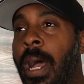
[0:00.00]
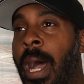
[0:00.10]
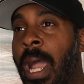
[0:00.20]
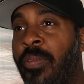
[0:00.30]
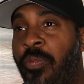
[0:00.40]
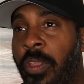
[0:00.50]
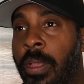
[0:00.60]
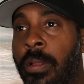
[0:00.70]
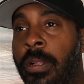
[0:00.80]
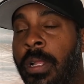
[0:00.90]
I
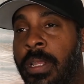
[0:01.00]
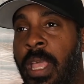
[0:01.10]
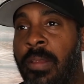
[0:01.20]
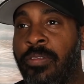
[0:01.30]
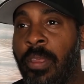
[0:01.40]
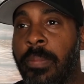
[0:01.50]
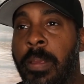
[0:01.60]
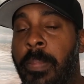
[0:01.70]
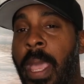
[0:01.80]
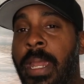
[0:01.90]
feel that if
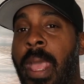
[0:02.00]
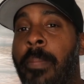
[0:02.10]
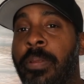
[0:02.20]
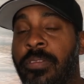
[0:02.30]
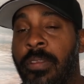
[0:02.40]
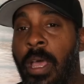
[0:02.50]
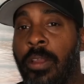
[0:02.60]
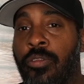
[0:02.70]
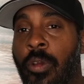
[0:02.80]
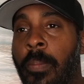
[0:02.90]
something bad happens to
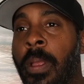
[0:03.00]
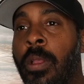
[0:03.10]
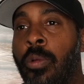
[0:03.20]
Donald Trump,